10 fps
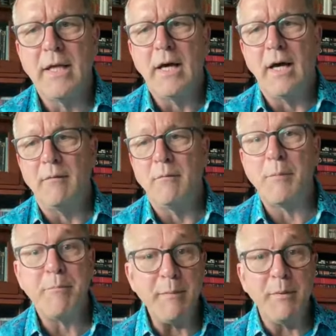
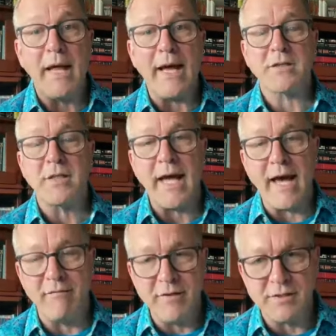But people actually
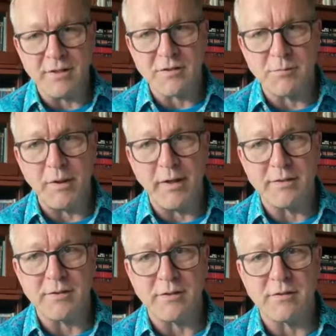have these
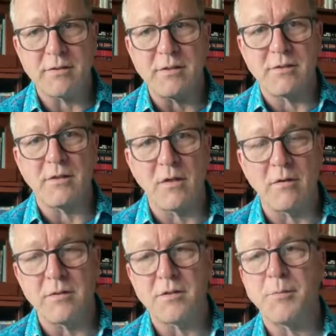experiences.
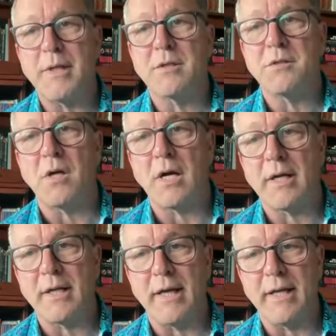To speak to Jacques
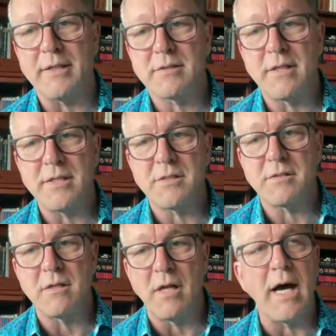again, this
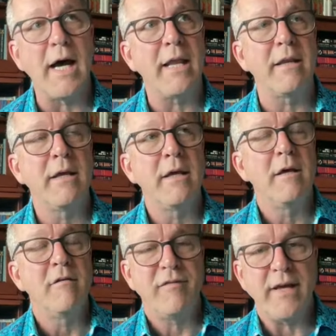is not
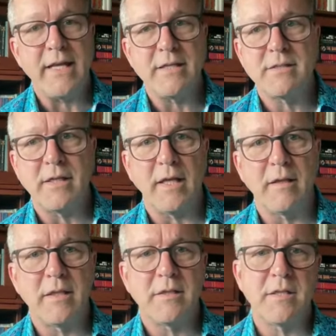fantasy.
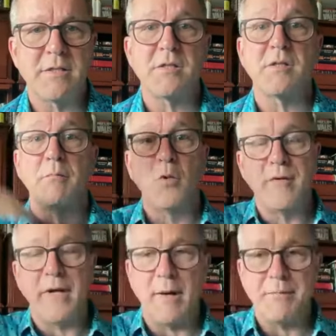This is a
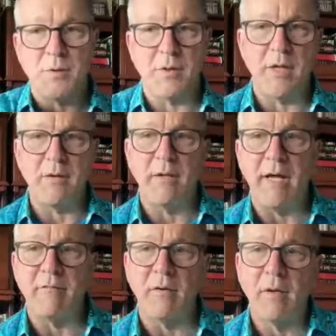moving up to another
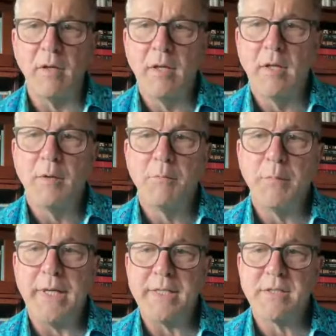level,
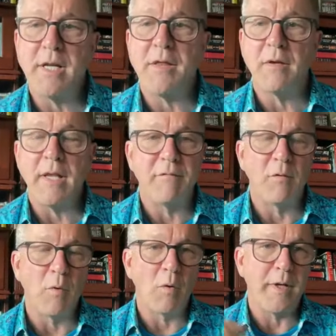but it's another level
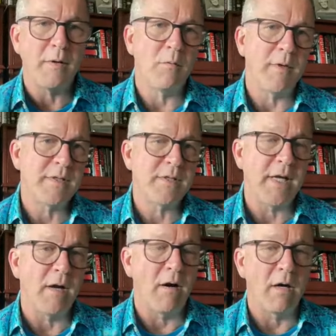where we
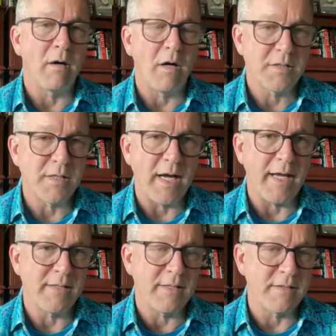see our
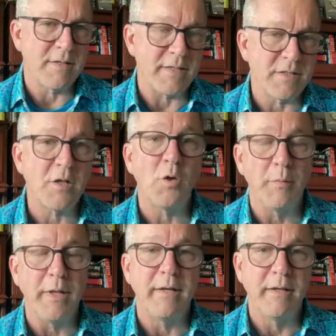science as
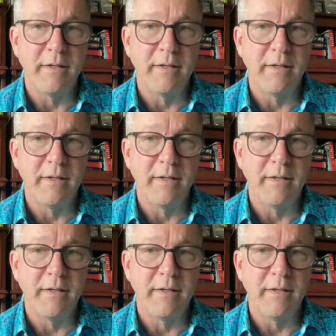human,